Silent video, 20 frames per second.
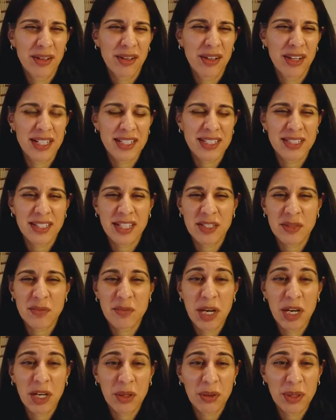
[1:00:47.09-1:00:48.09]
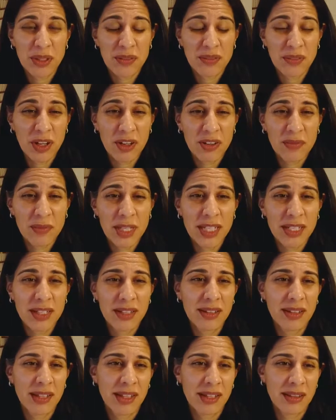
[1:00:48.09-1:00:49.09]
or has such marrow
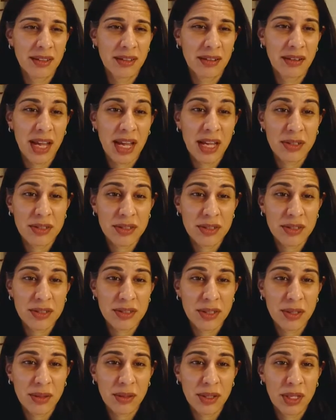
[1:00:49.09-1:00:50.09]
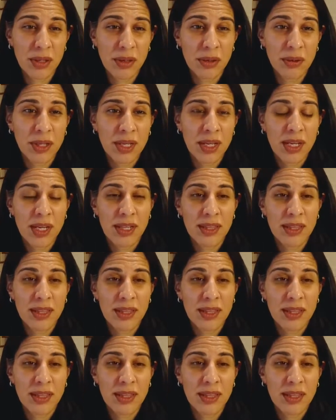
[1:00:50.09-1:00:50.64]
involvement that their counts are so low,